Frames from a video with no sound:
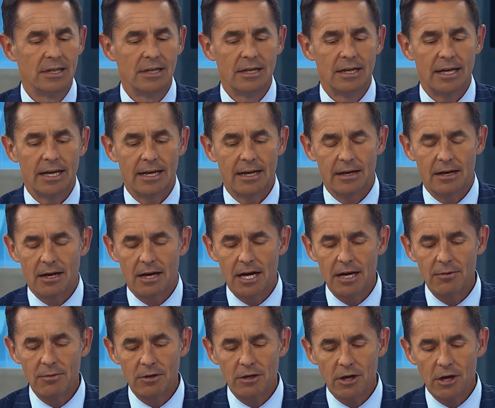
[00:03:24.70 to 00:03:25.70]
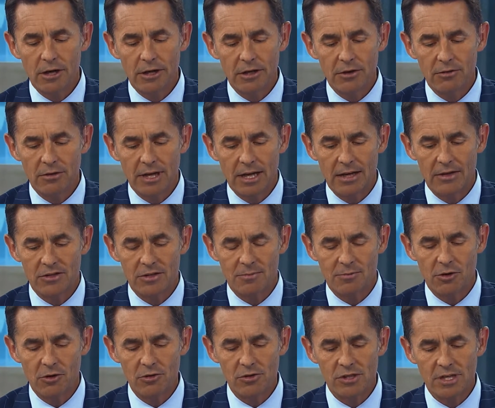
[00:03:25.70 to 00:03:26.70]
And I would argue that as
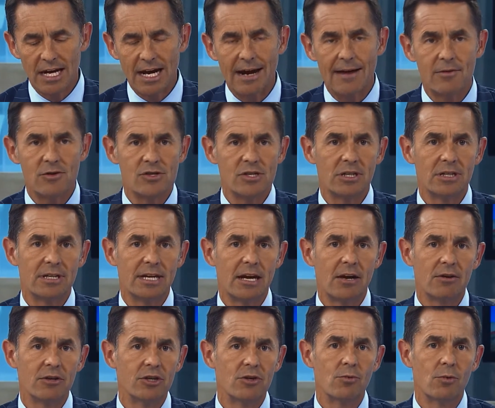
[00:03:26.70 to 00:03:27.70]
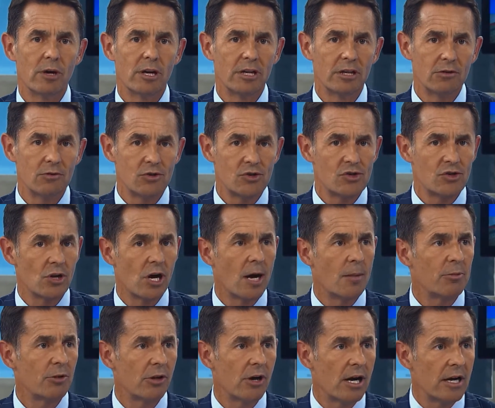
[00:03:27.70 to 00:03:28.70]
opposed to averaging down, you want to use
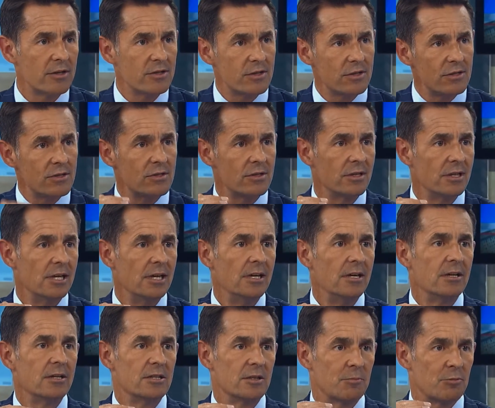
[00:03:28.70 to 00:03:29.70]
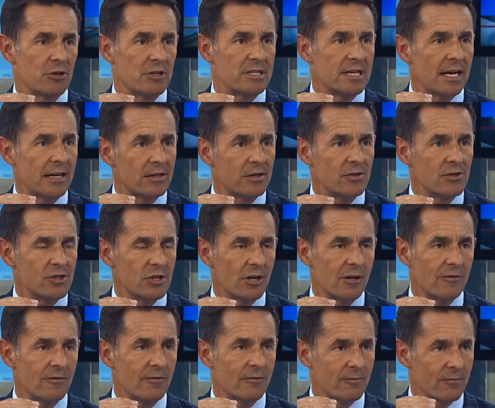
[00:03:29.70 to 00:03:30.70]
stop losses to protect
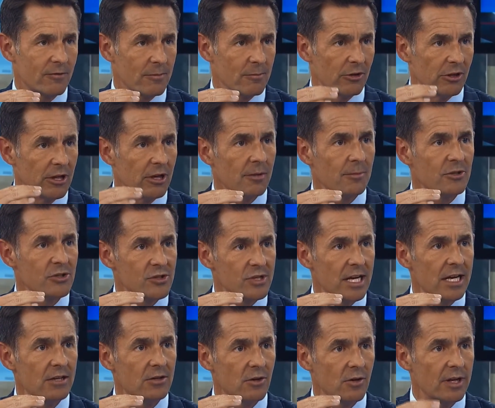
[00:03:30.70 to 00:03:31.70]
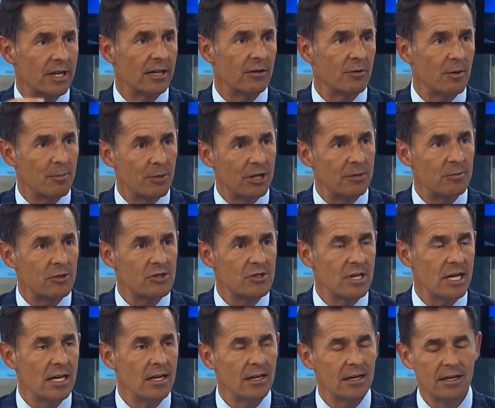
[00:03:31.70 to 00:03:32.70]
yourself from a little mistake turning into a big
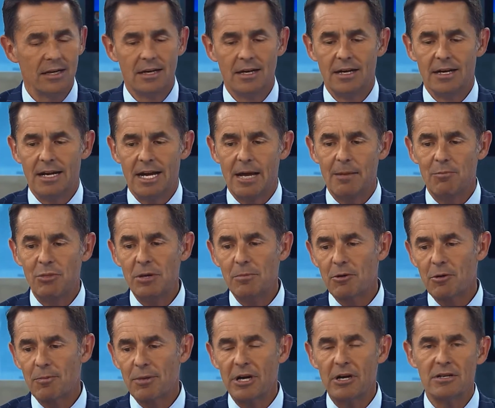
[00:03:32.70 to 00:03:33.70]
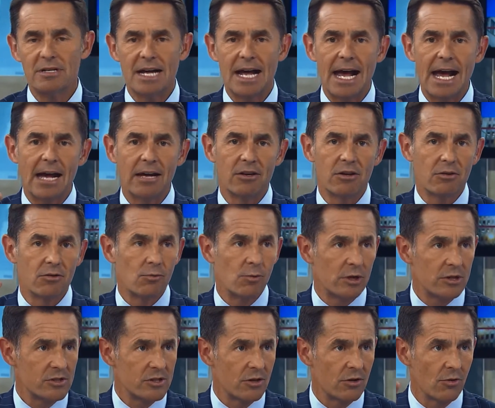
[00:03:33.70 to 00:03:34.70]
mistake, and be prepared to add to the
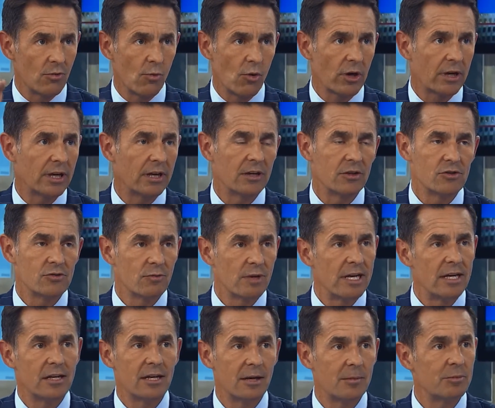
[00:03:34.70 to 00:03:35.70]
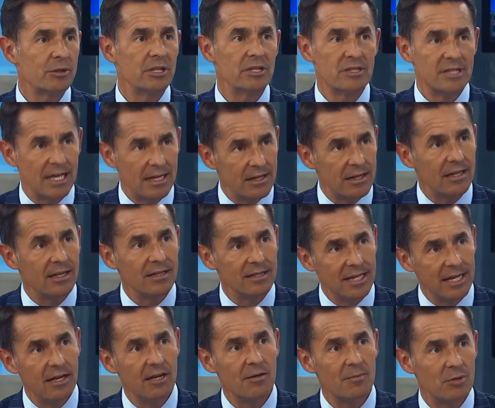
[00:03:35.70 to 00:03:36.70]
ones that are working, because great companies tend to
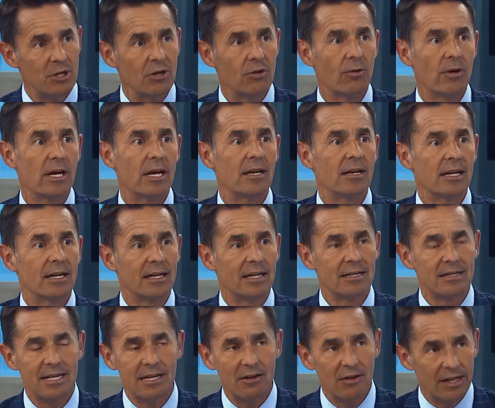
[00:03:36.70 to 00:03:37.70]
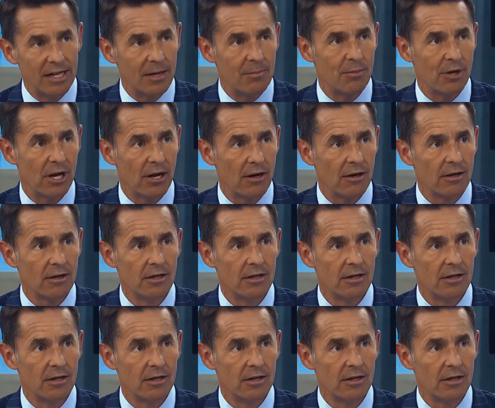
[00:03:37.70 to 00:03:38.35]
continue to be great and continue to get better.